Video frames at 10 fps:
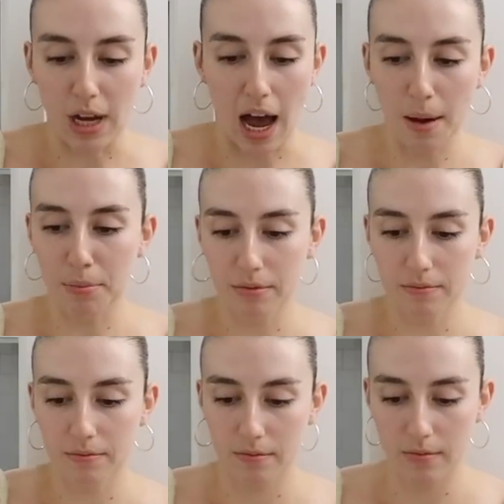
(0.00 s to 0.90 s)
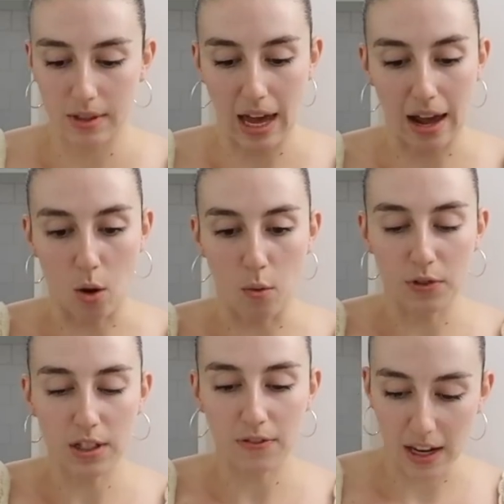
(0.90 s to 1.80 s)
top that
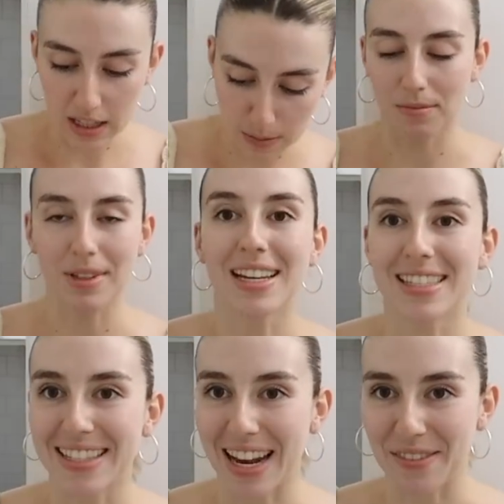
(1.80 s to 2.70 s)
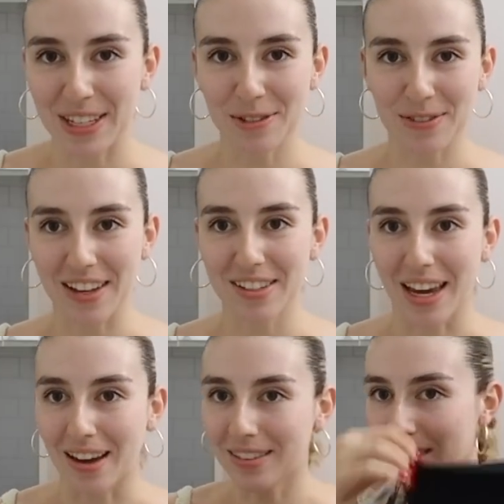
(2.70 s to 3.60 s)
hopefully fits because they said everything was final
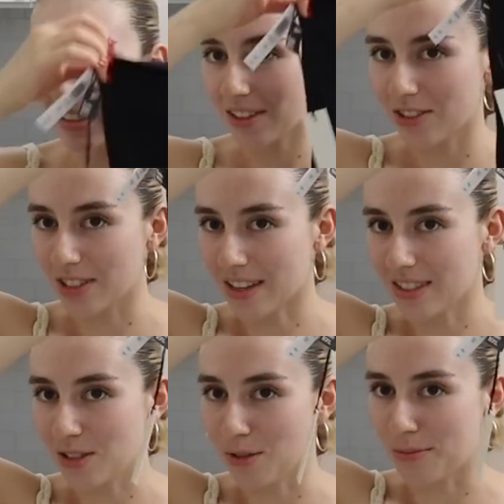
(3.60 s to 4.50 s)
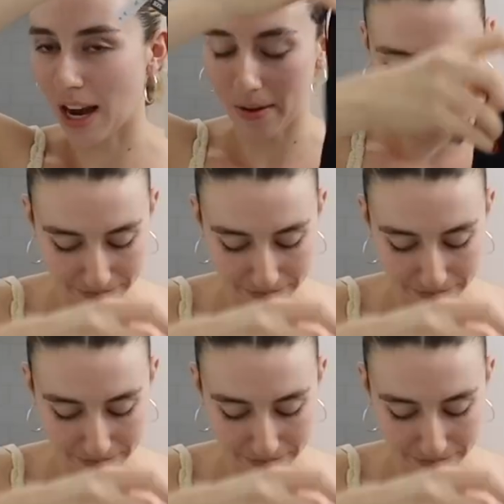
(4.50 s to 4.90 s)
sale. So I just got this tube top.